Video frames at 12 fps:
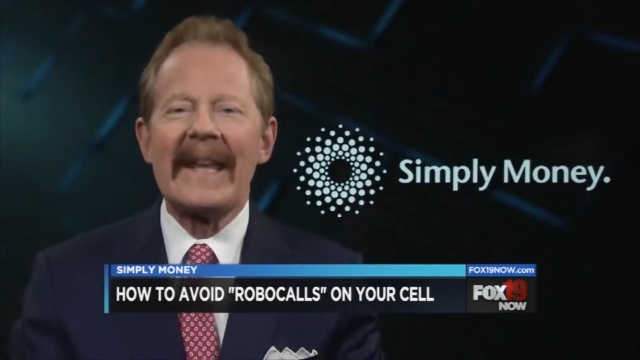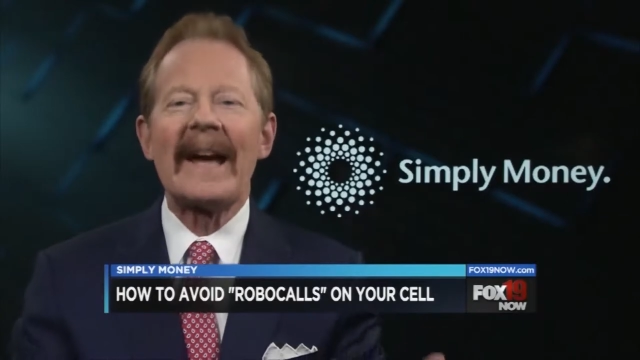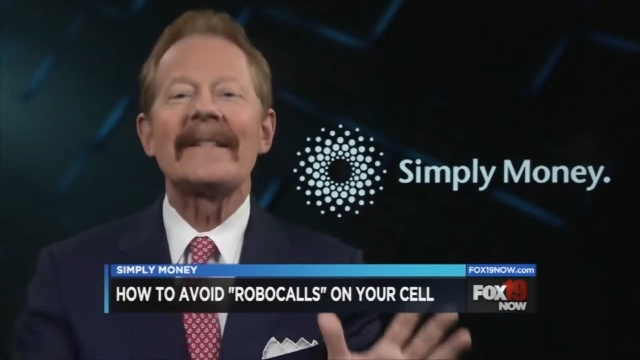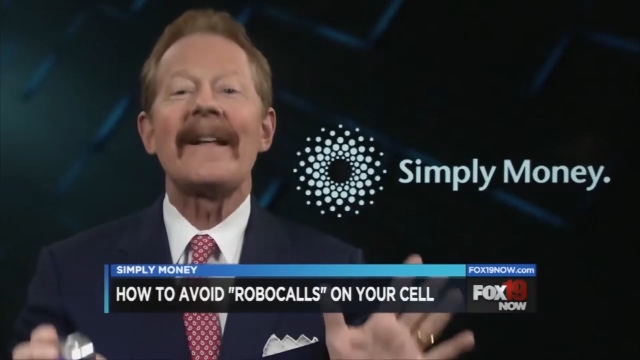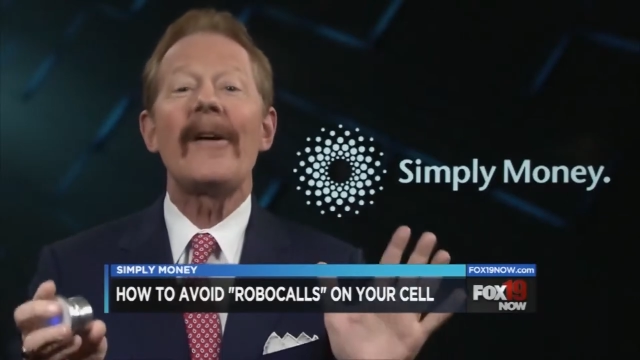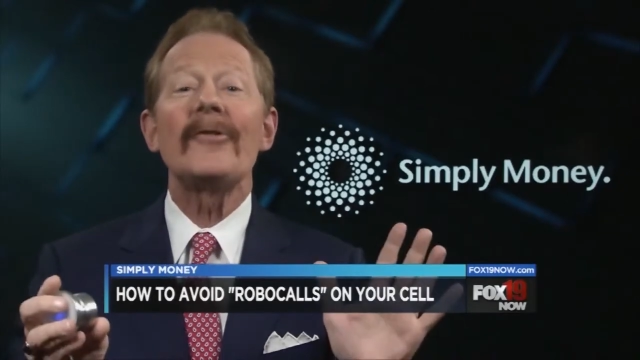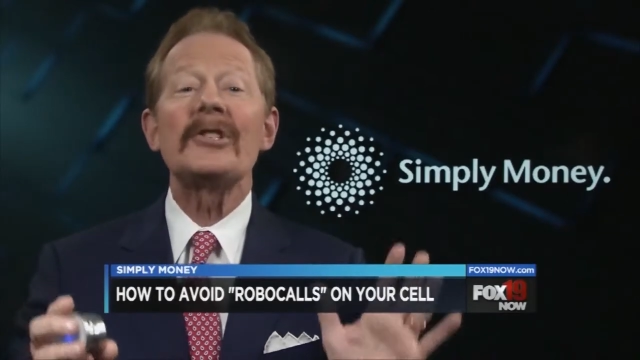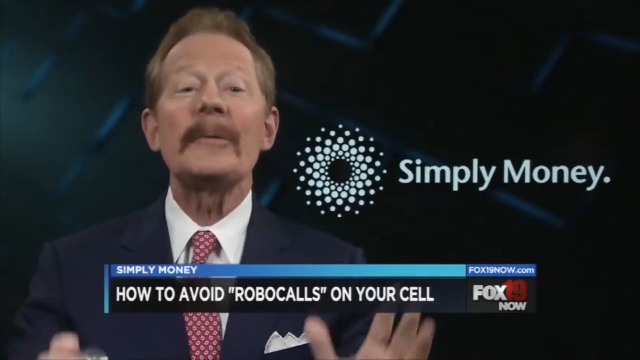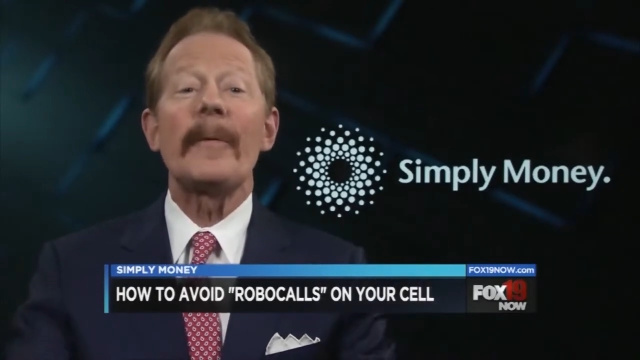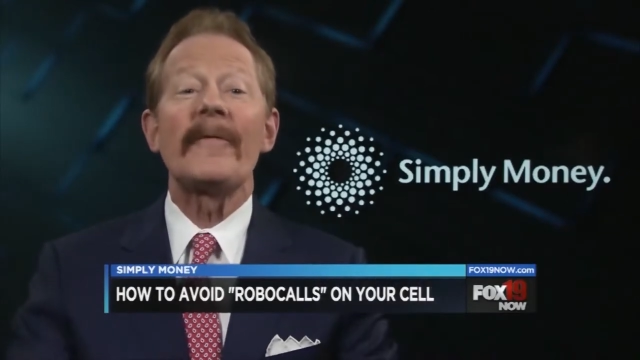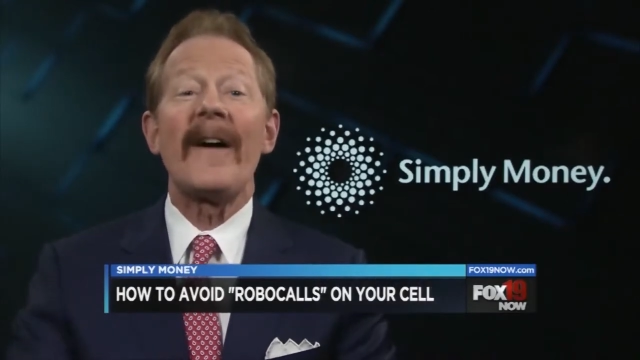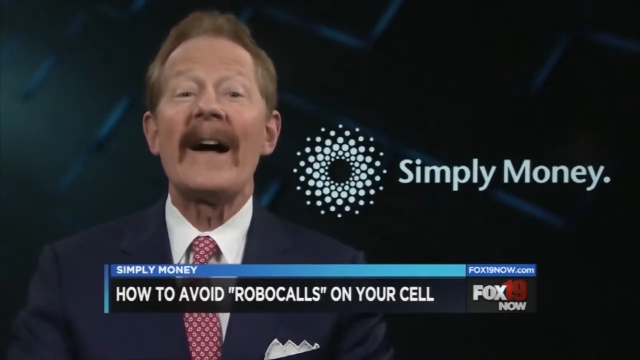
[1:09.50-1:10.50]
Technology
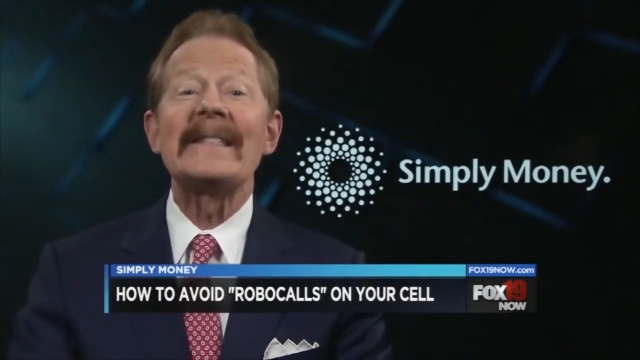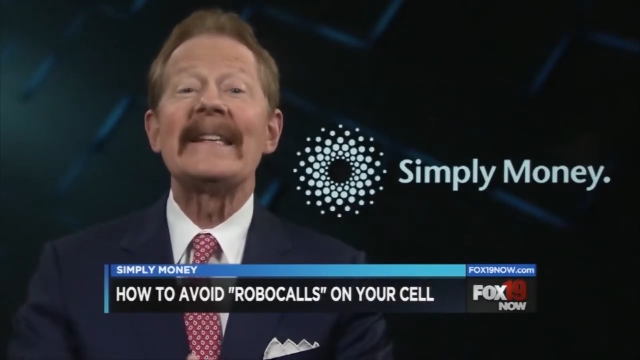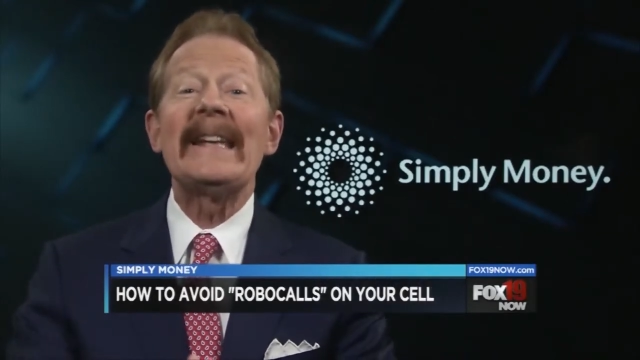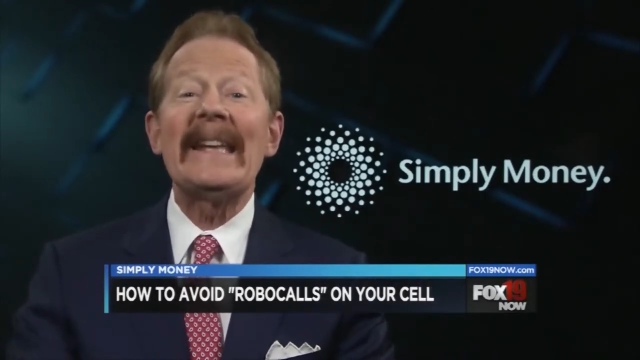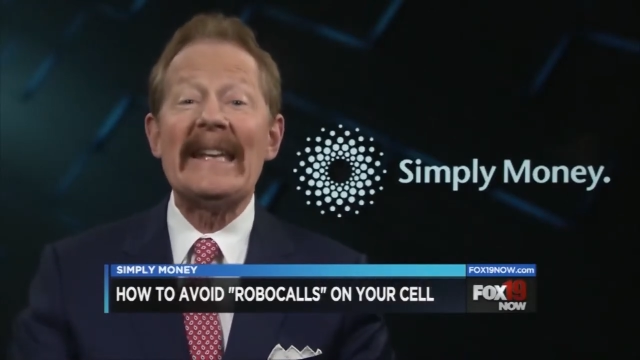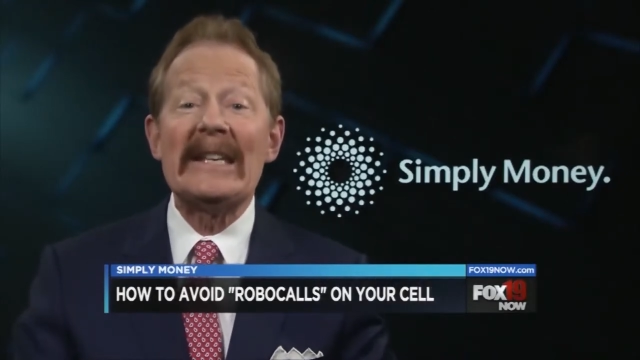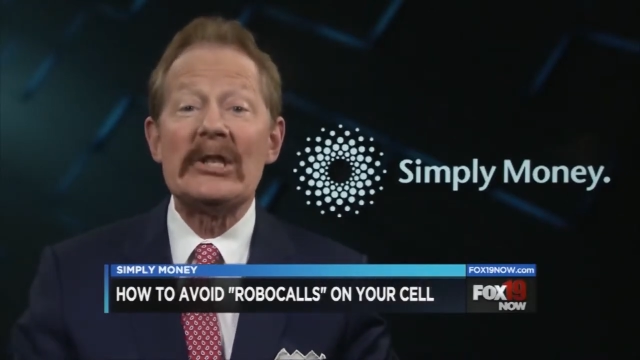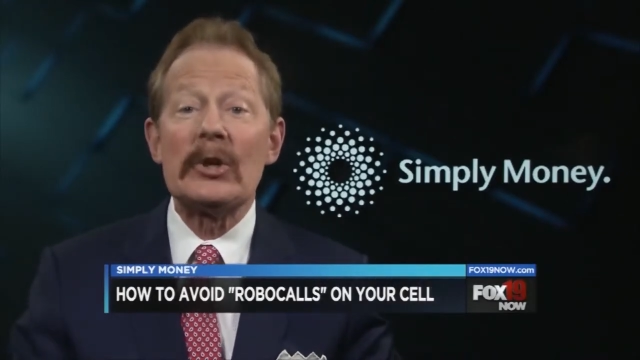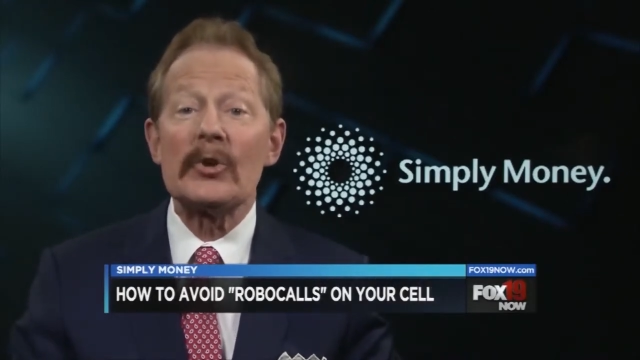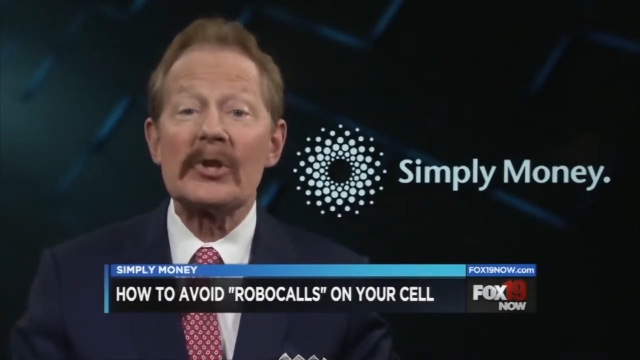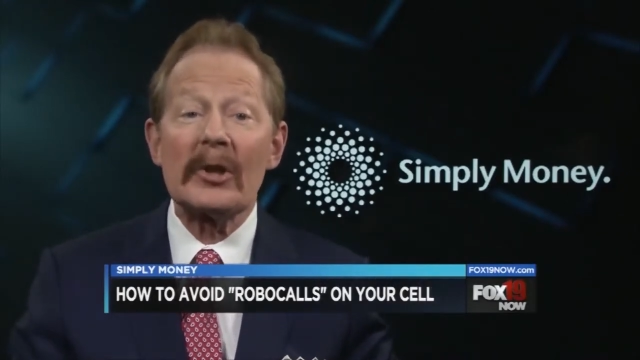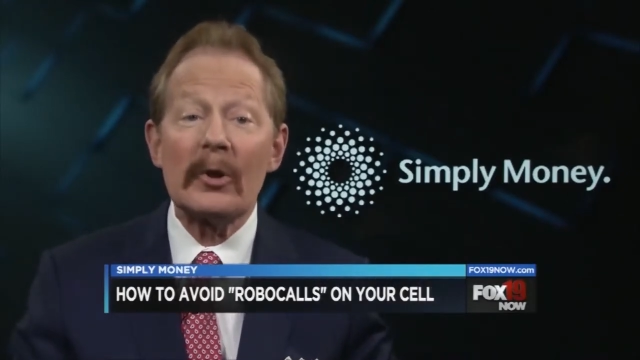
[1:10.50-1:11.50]
provides an
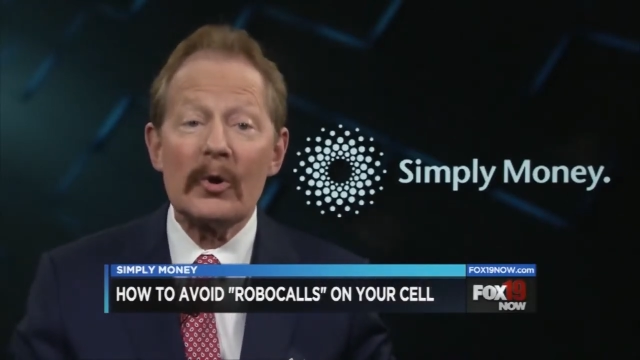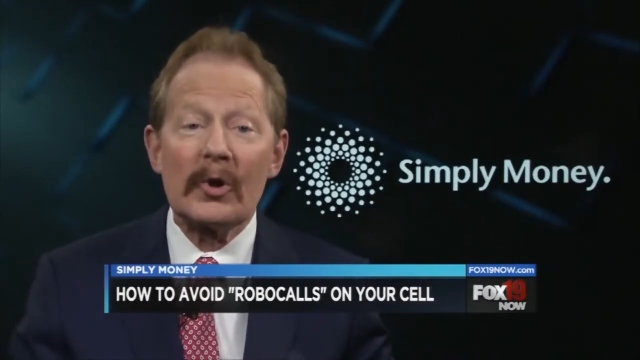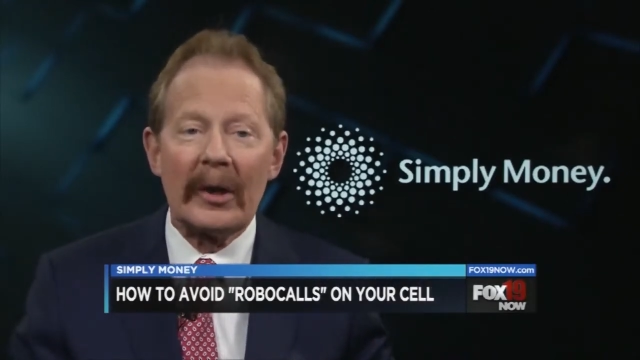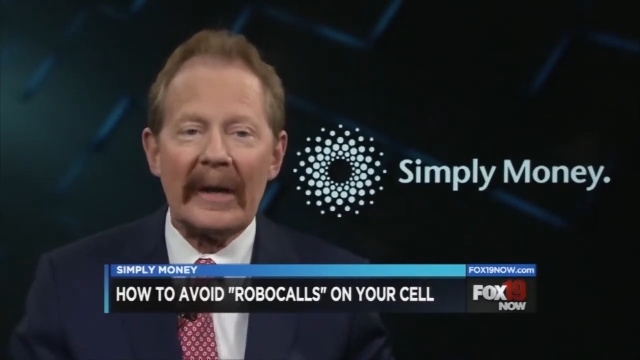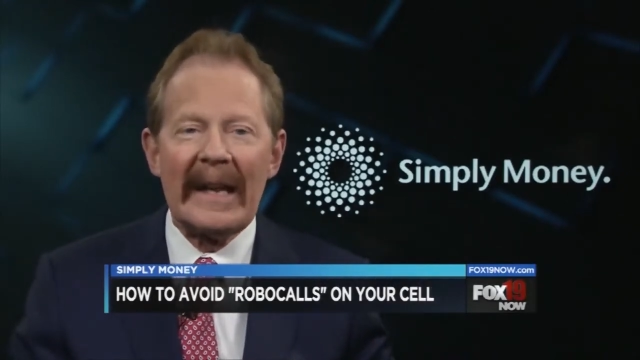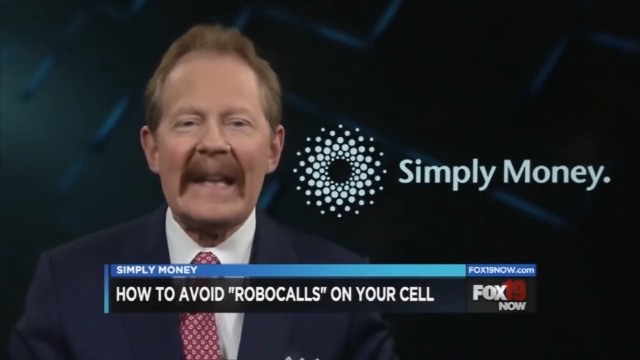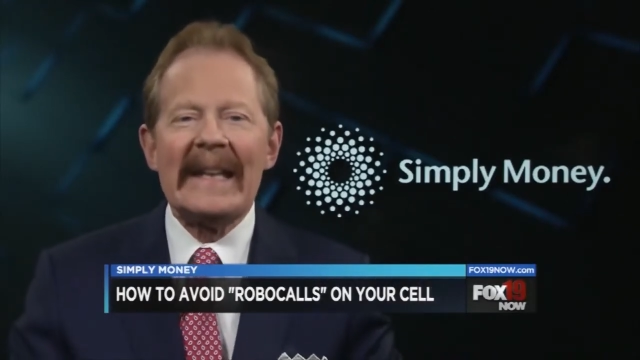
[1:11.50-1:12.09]
easier solution.